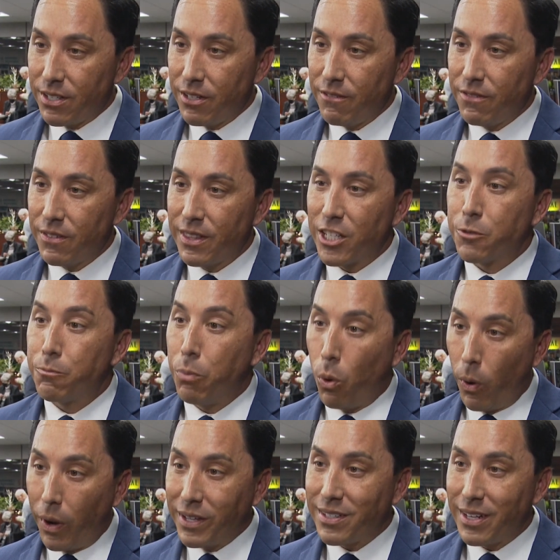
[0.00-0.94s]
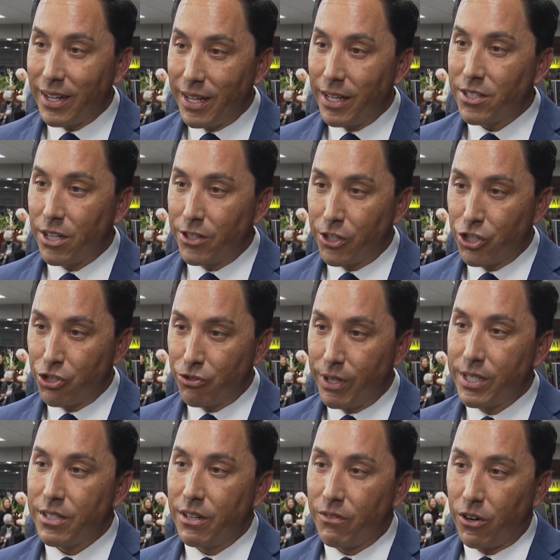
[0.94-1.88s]
it to Washington, D
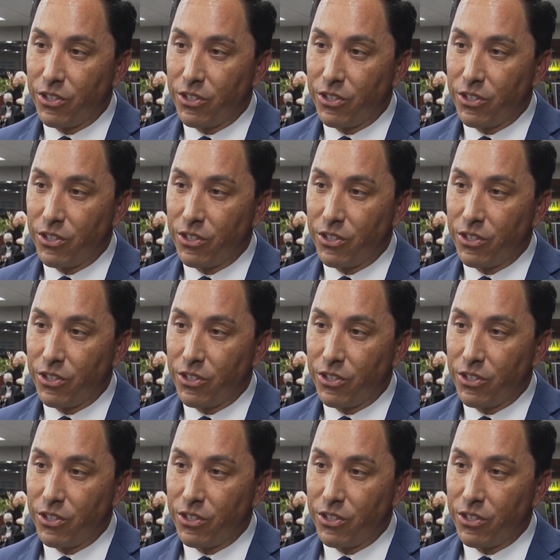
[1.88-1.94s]
C